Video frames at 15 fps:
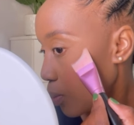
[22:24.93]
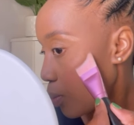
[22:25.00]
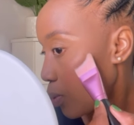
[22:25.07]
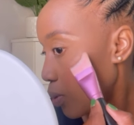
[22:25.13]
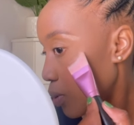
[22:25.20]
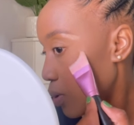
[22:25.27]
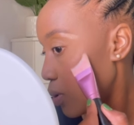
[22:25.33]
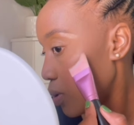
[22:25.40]

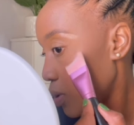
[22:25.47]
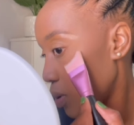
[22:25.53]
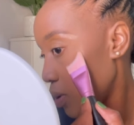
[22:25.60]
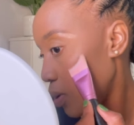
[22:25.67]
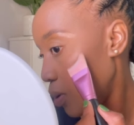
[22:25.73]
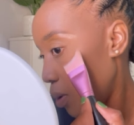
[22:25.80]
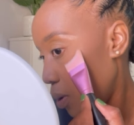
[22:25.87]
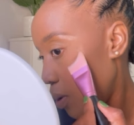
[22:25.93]
puts
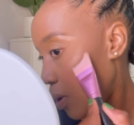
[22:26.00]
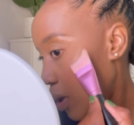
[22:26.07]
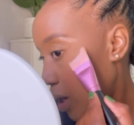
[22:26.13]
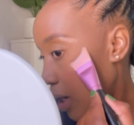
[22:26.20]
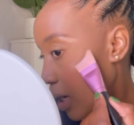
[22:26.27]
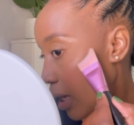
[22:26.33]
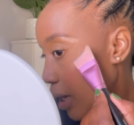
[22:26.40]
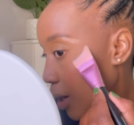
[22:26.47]
your
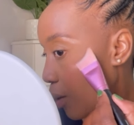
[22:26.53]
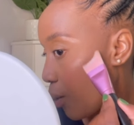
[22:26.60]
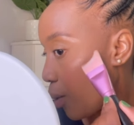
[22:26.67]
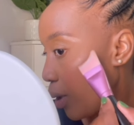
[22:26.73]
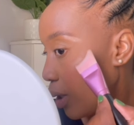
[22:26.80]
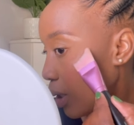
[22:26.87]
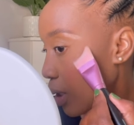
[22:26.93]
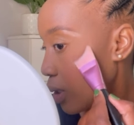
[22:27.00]
highlighter where
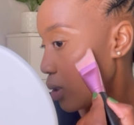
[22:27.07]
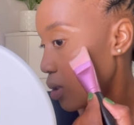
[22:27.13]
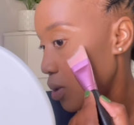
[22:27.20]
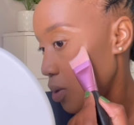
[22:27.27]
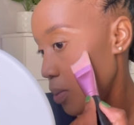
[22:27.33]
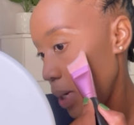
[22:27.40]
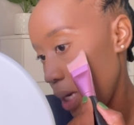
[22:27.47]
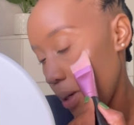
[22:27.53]
it needs
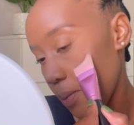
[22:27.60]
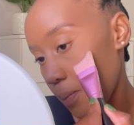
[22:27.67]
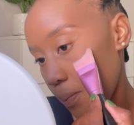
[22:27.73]
to be